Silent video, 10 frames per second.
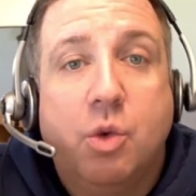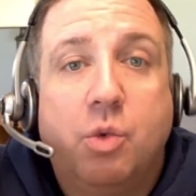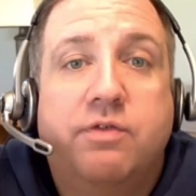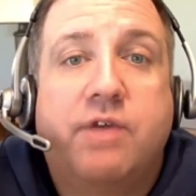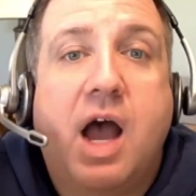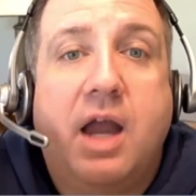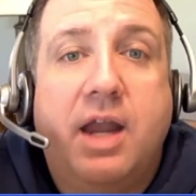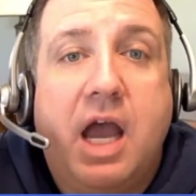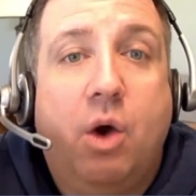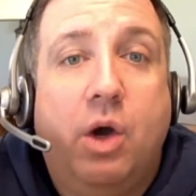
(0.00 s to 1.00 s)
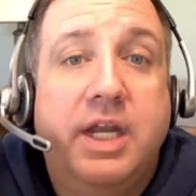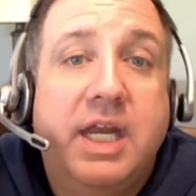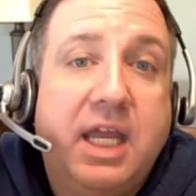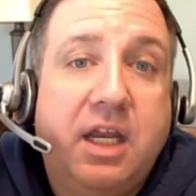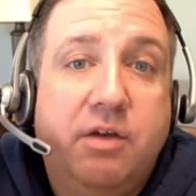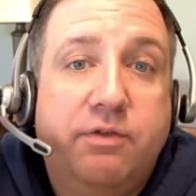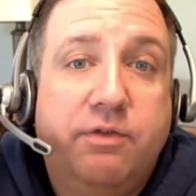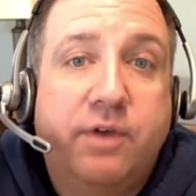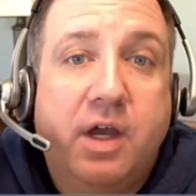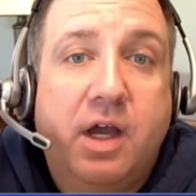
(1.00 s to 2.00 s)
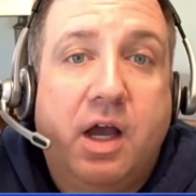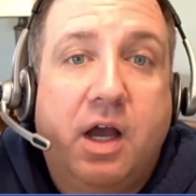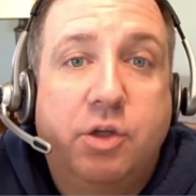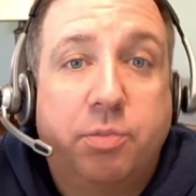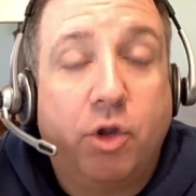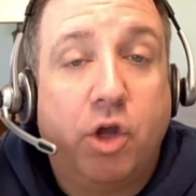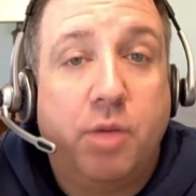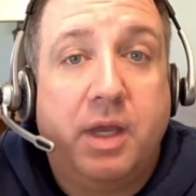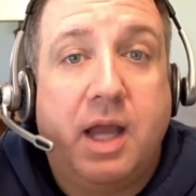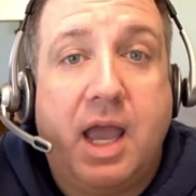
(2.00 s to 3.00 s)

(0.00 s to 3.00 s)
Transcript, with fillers: We've got now a native Uh, deployment,